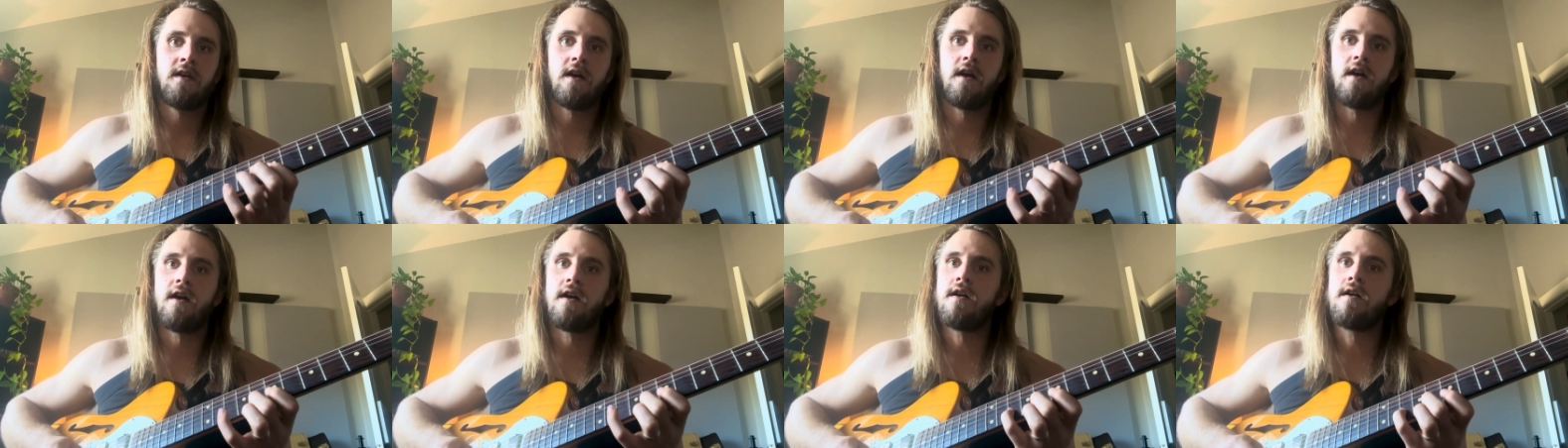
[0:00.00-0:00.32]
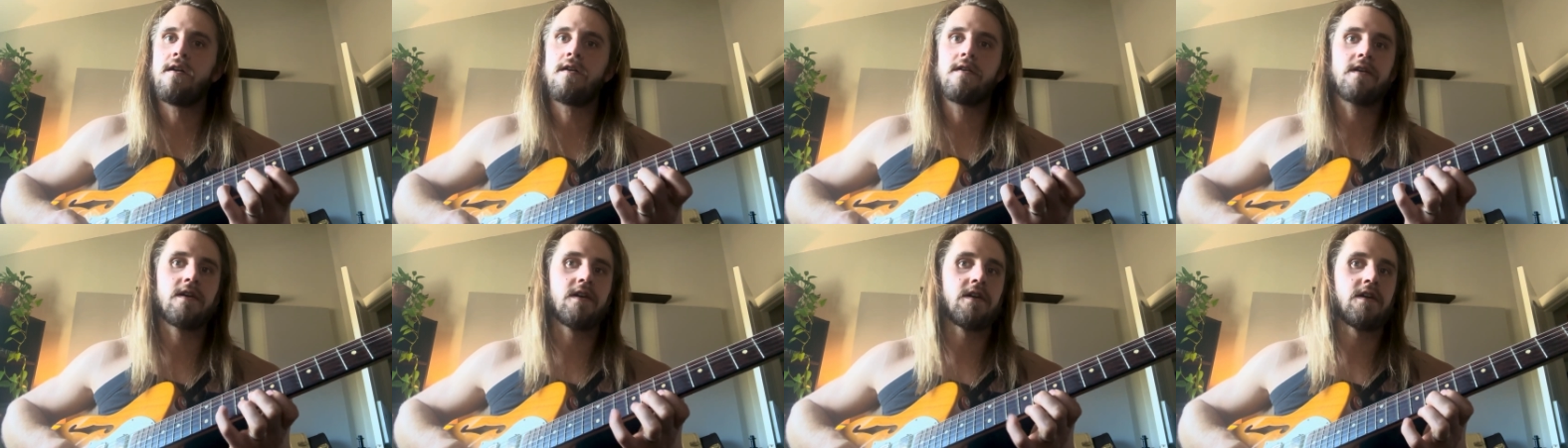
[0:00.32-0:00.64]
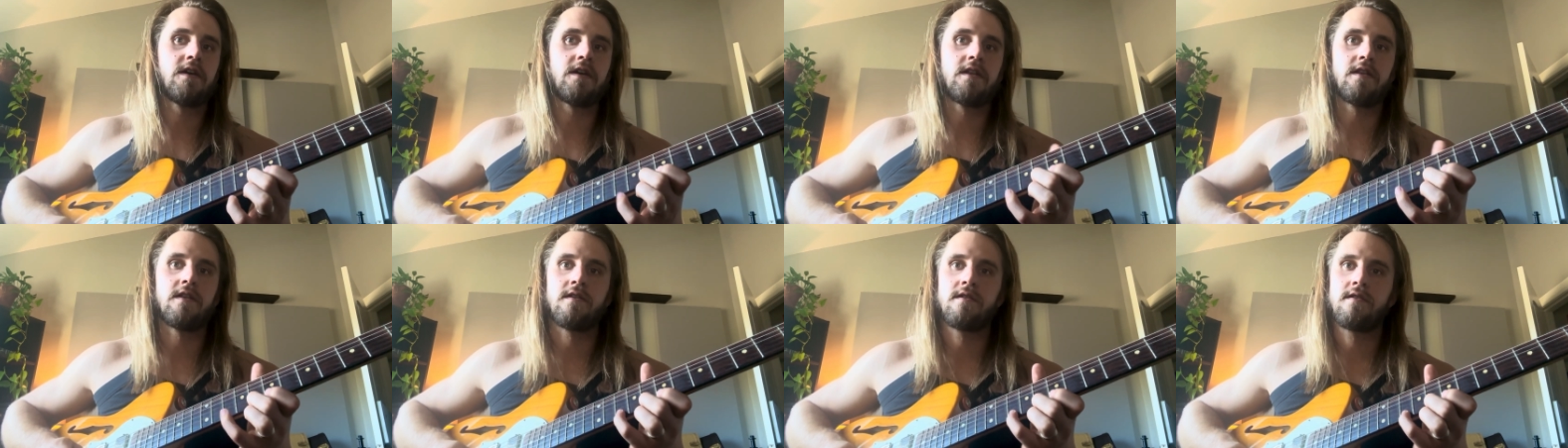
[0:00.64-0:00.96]
all
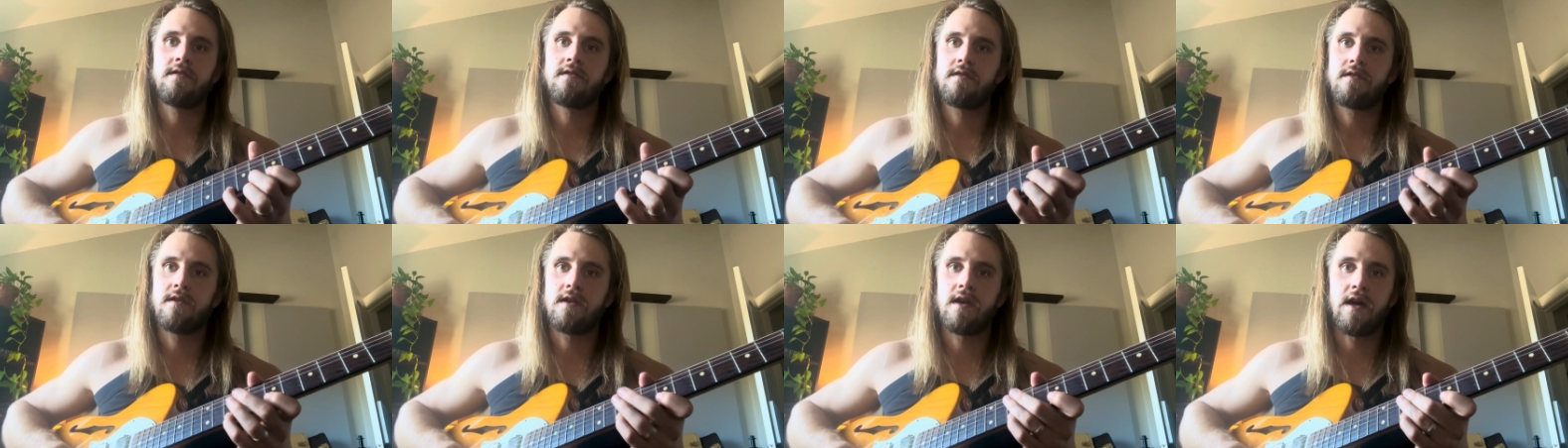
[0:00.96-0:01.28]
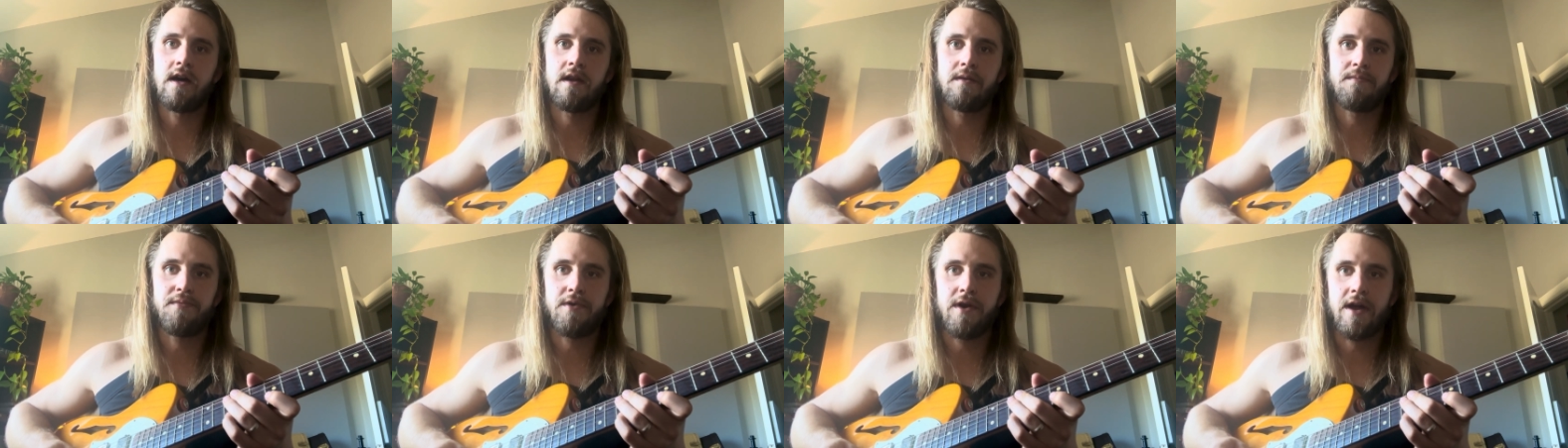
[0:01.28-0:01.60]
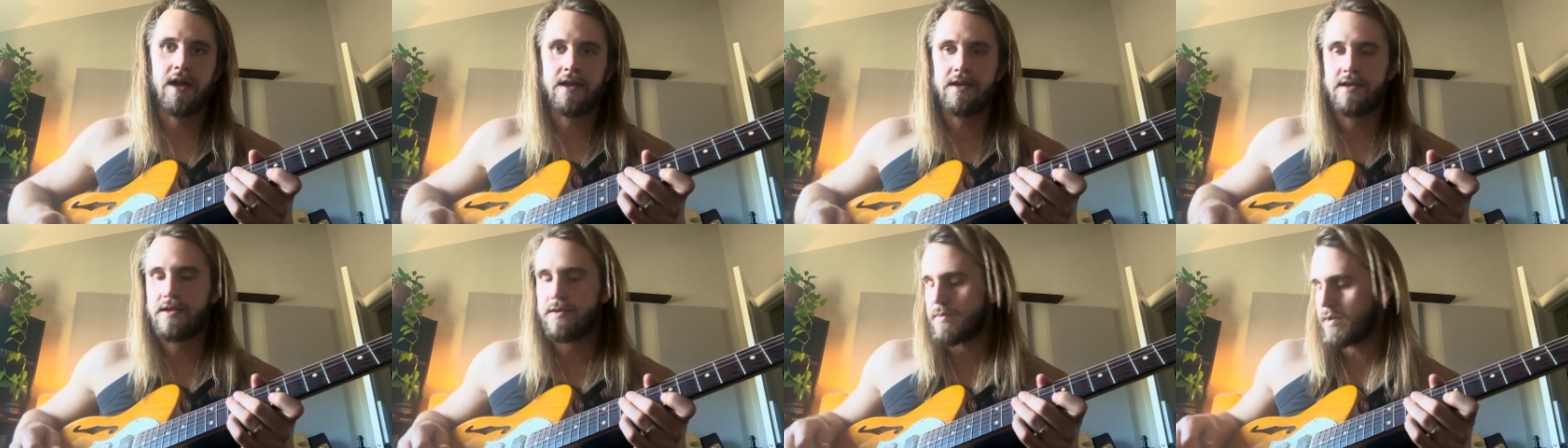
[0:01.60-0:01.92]
good. Got to
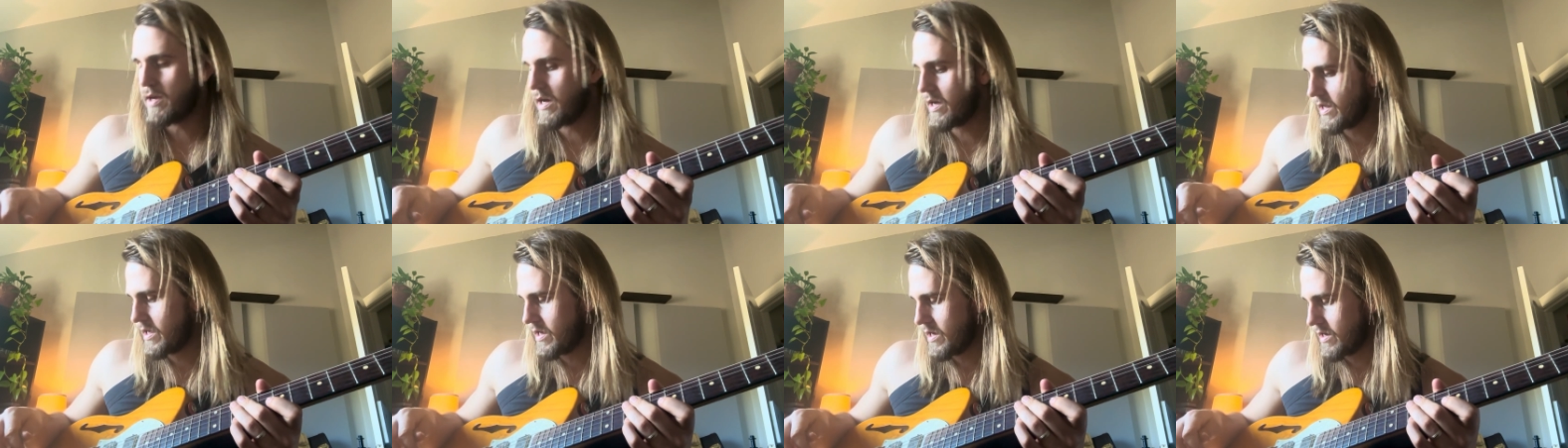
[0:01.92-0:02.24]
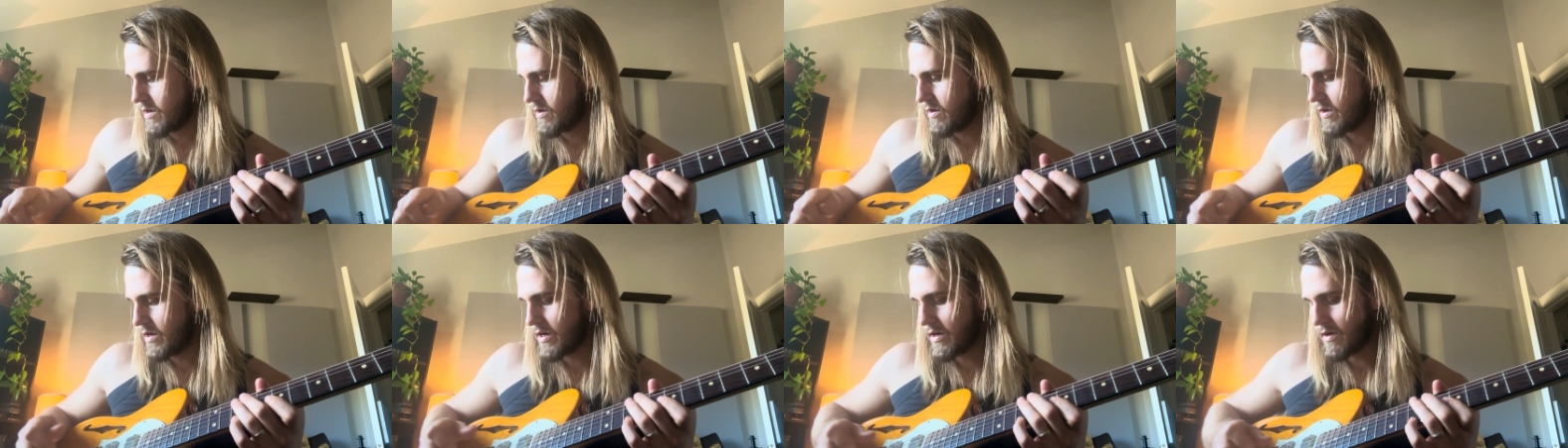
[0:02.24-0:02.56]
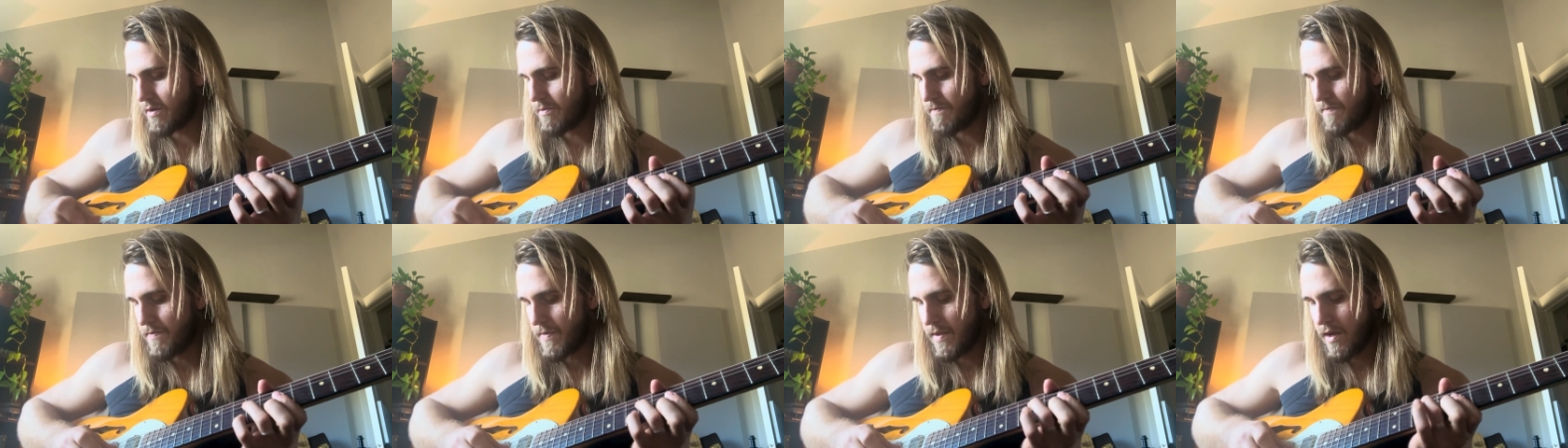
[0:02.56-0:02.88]
practice them, got to get good at
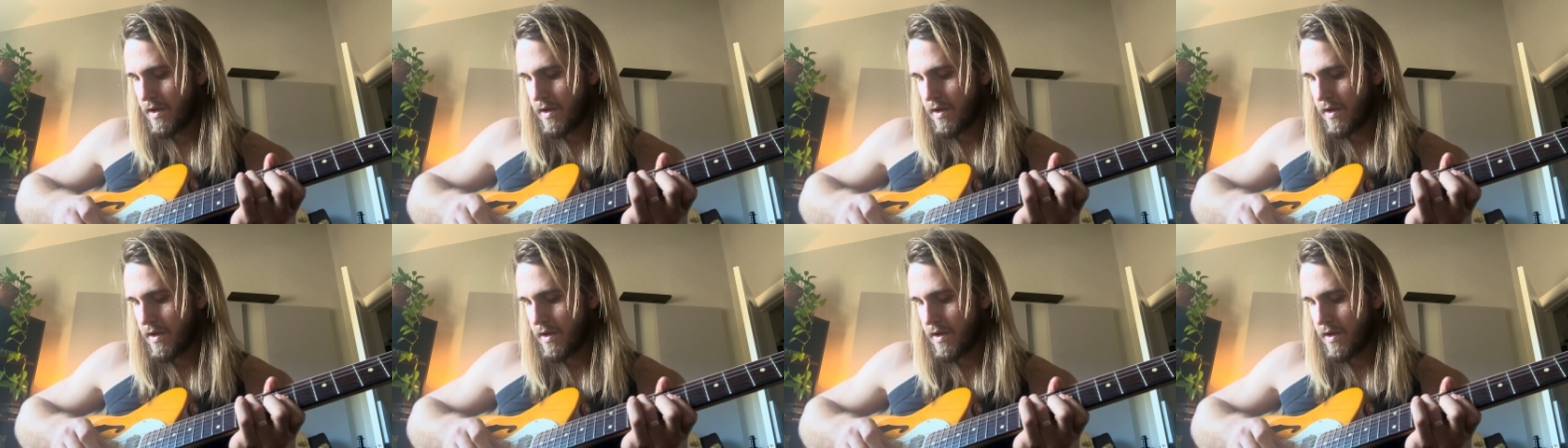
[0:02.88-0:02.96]
them.